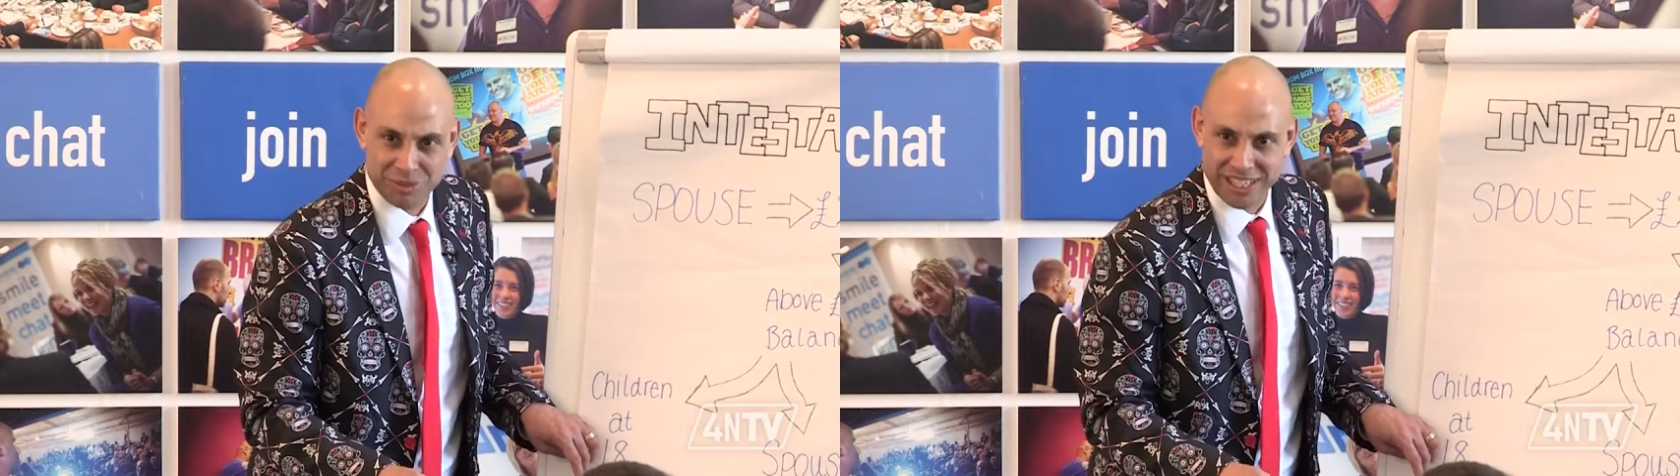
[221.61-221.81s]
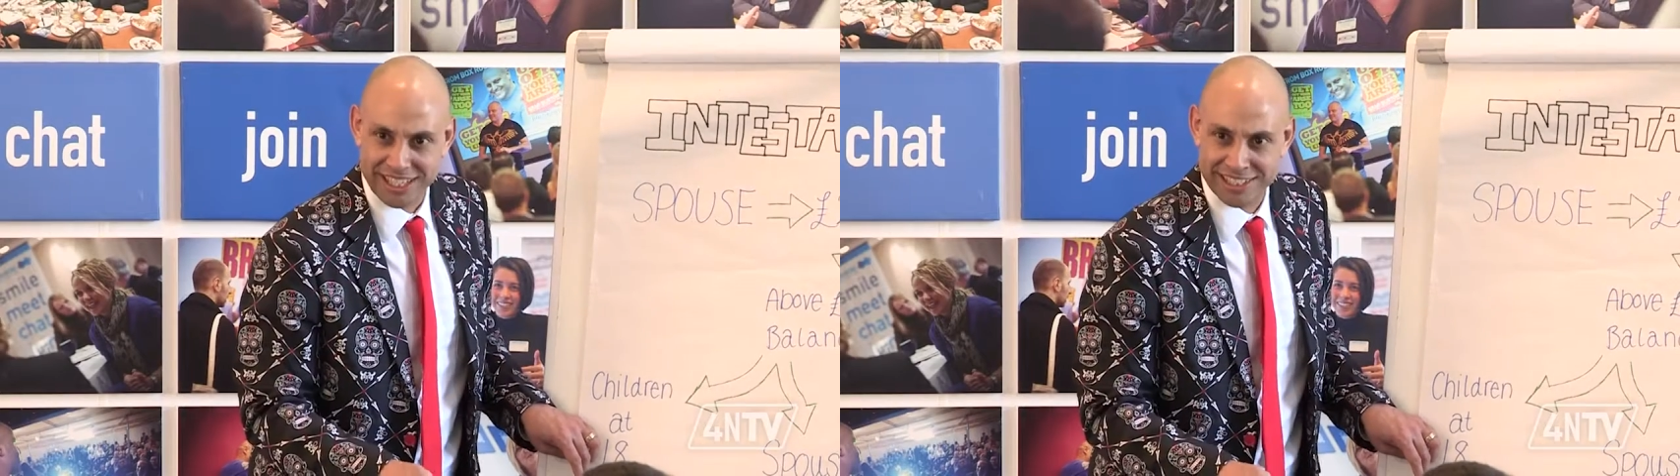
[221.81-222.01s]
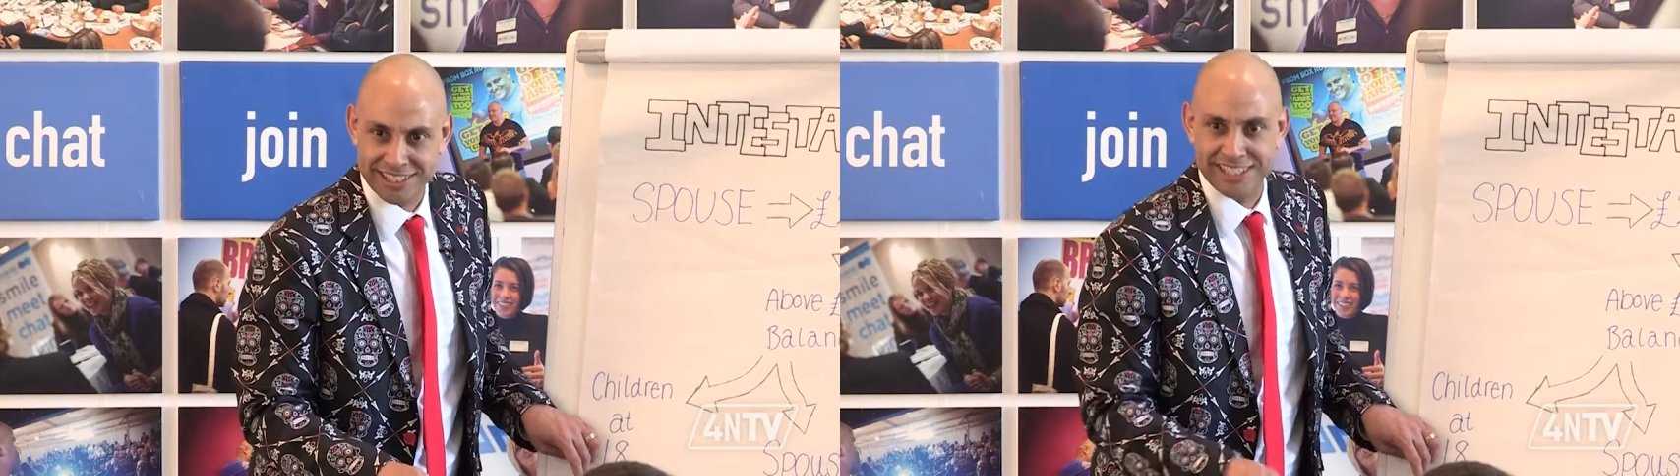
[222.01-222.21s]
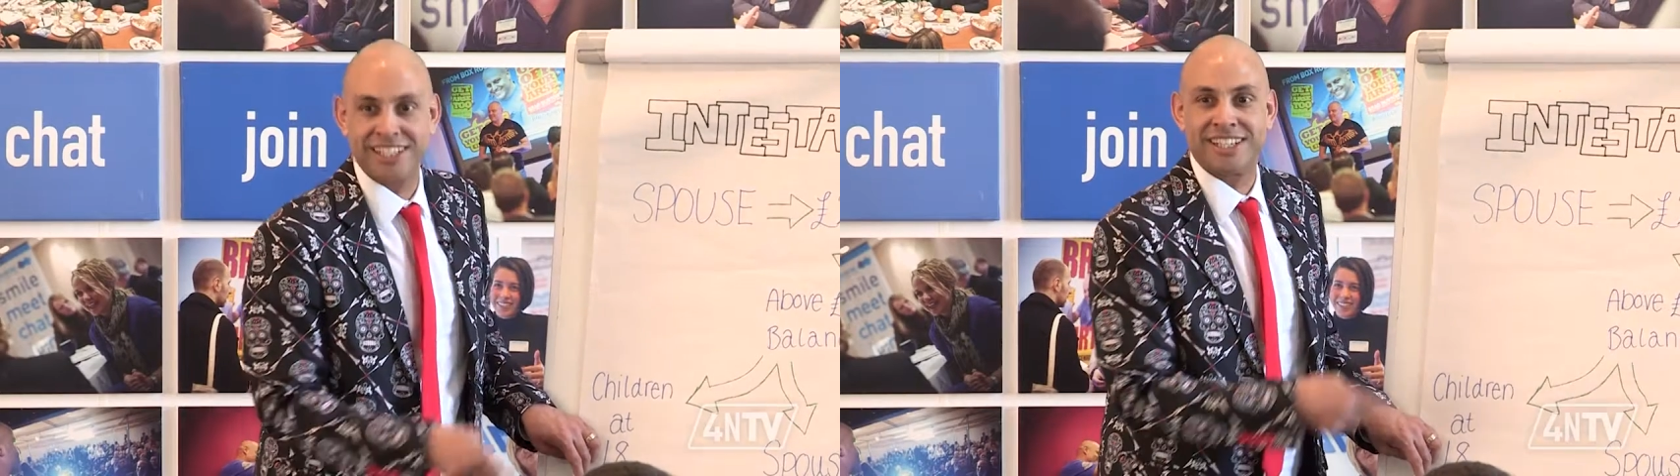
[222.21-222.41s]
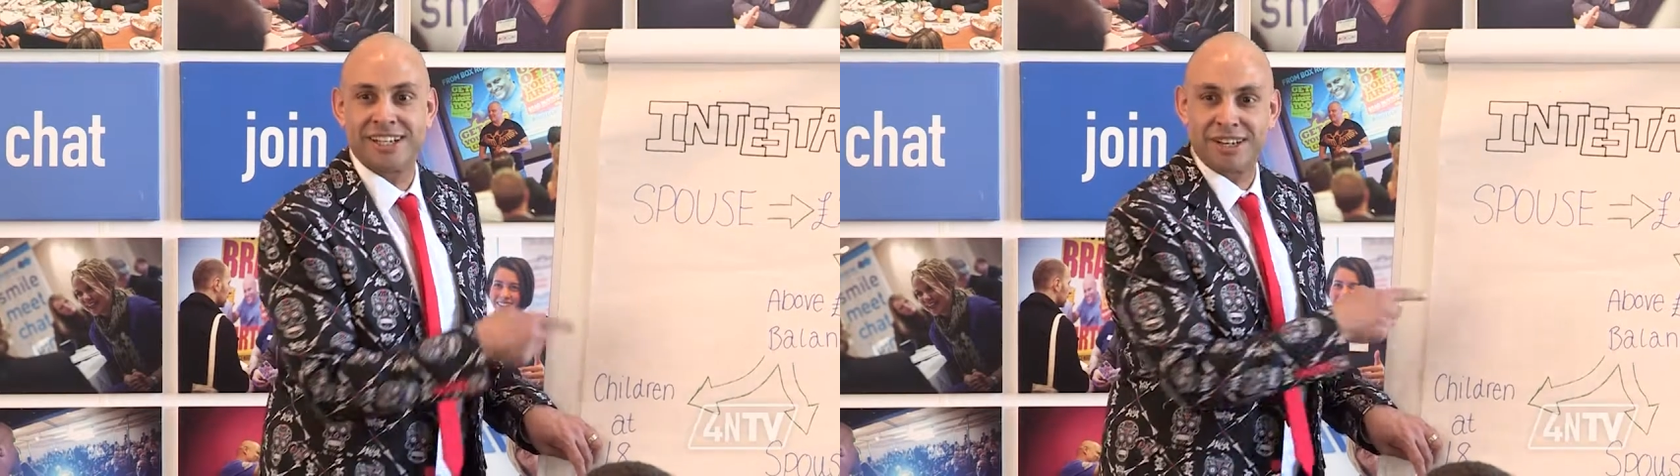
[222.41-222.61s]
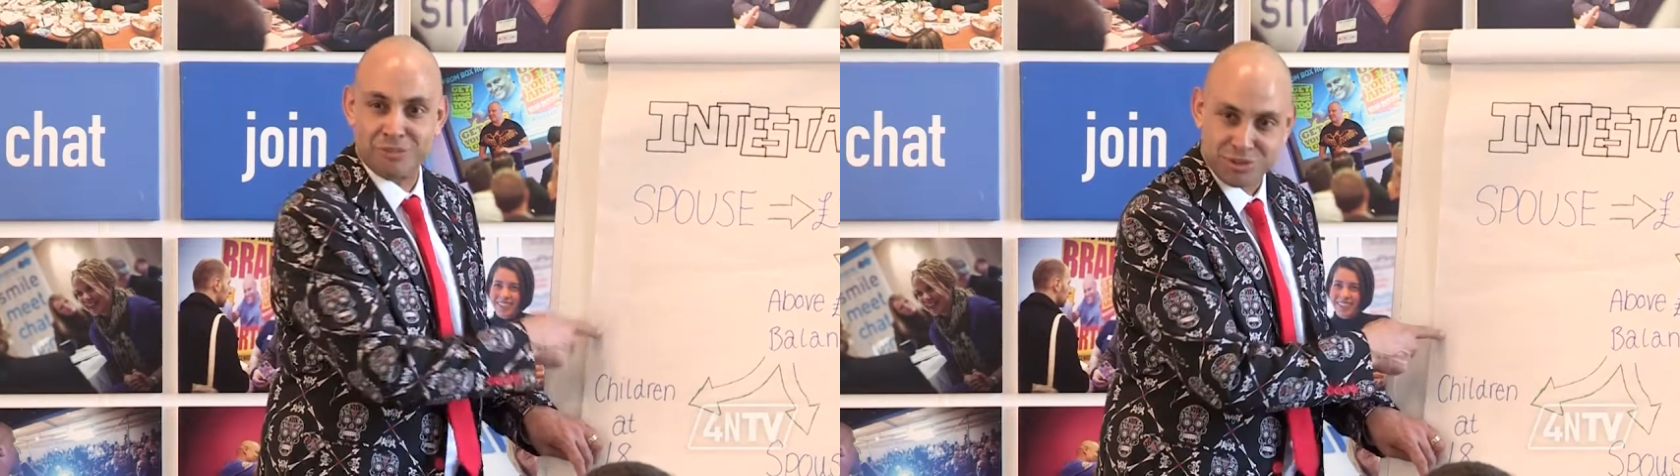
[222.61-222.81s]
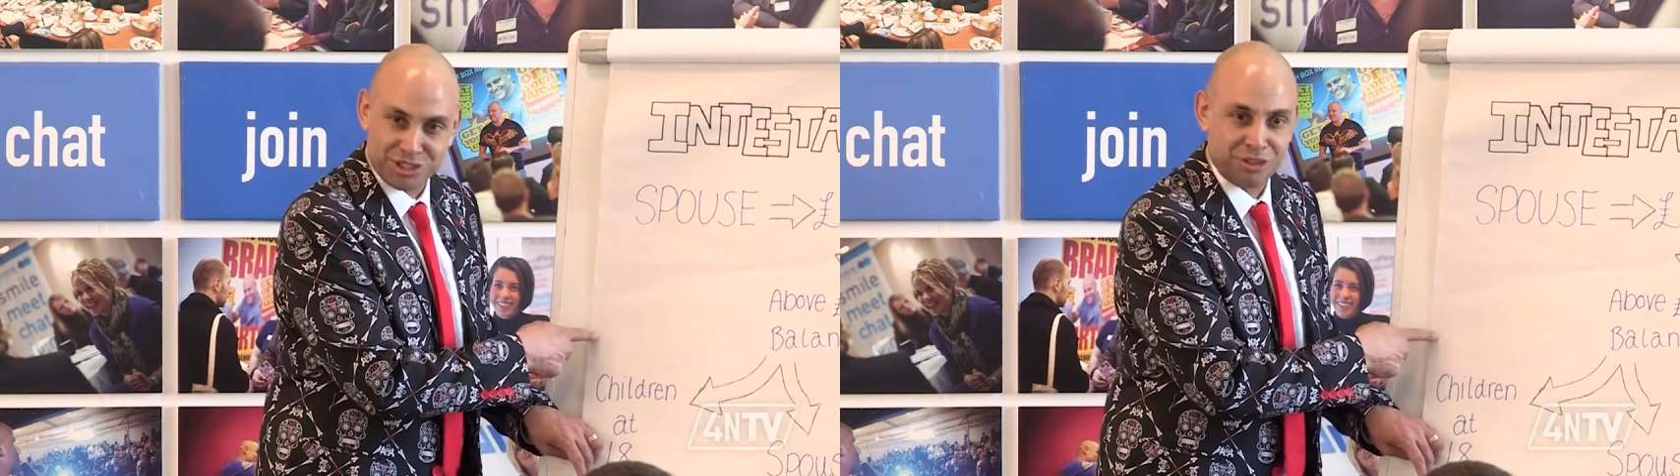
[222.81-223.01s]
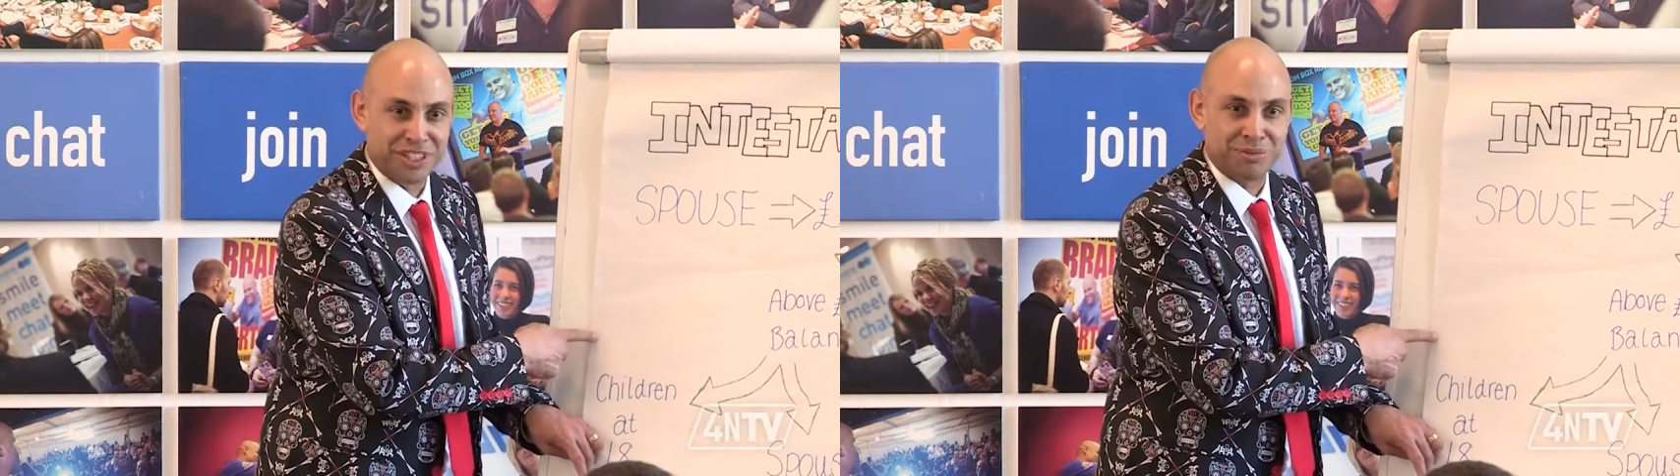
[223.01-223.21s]
witness. We'll
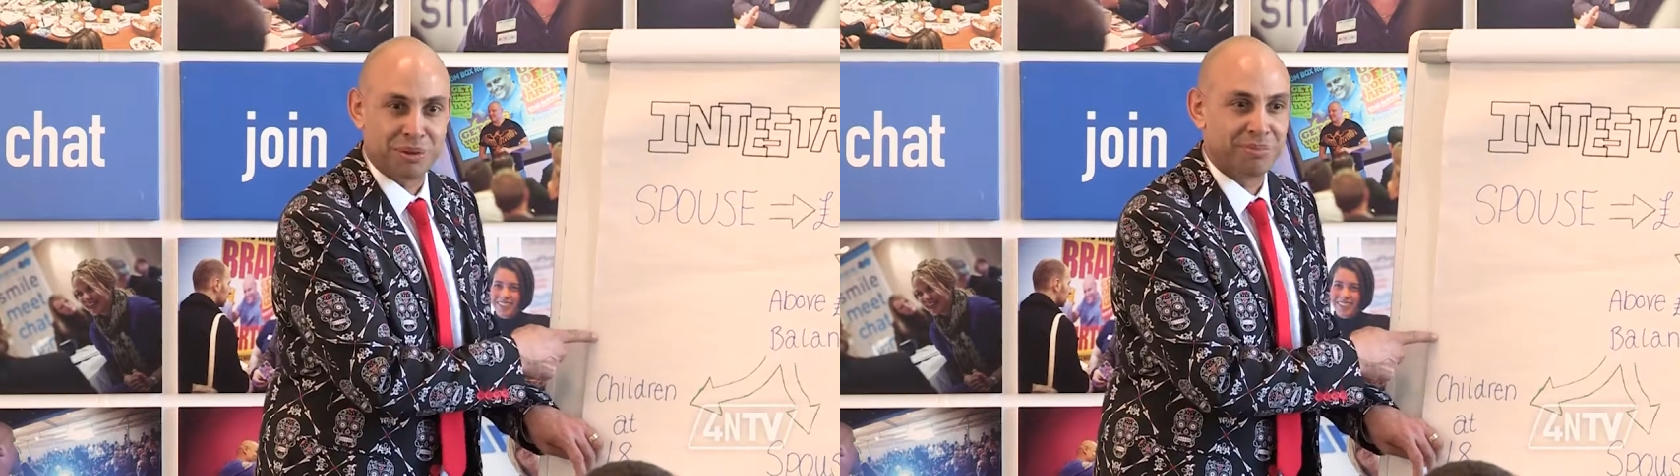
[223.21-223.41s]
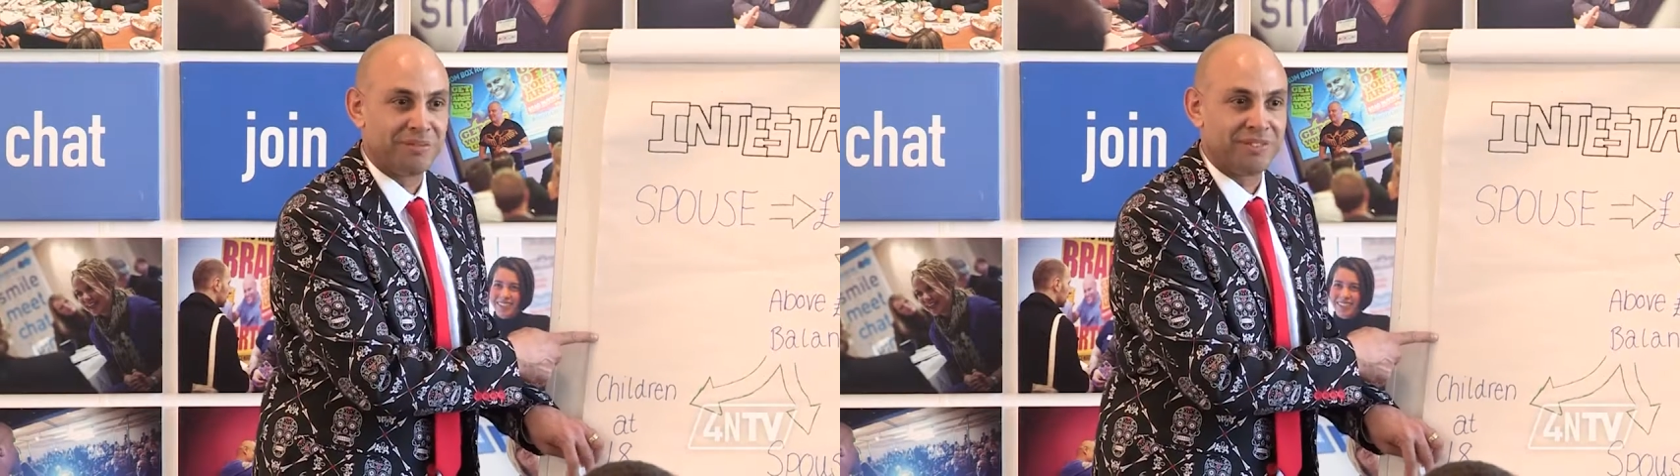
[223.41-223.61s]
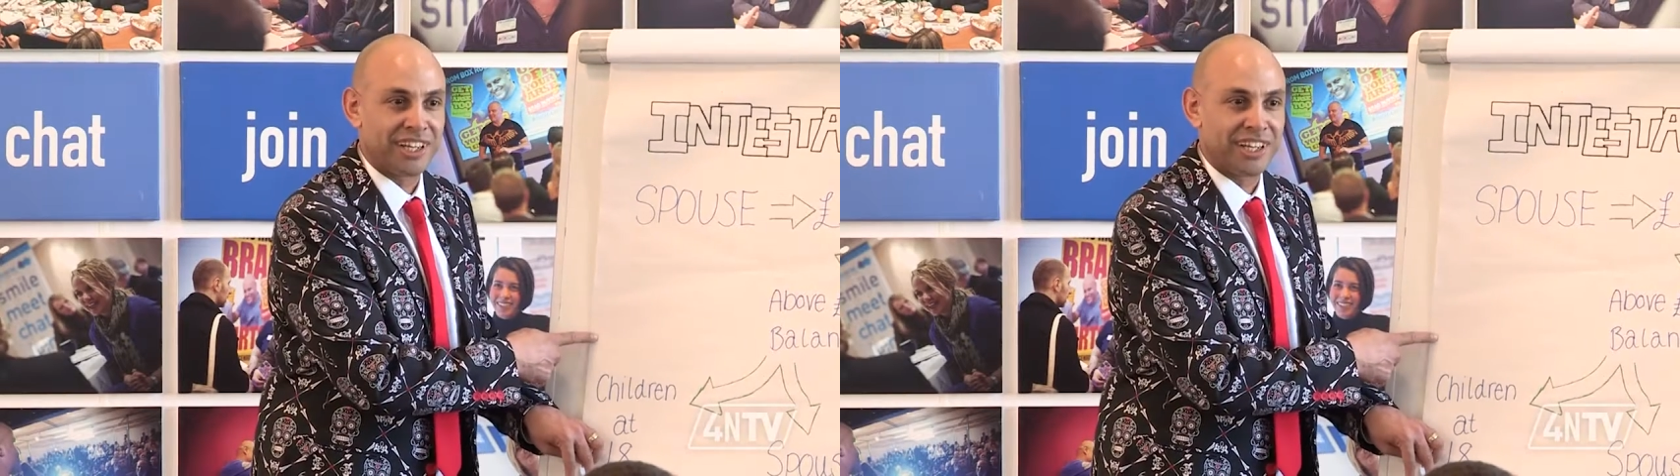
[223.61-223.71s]
solve this problem.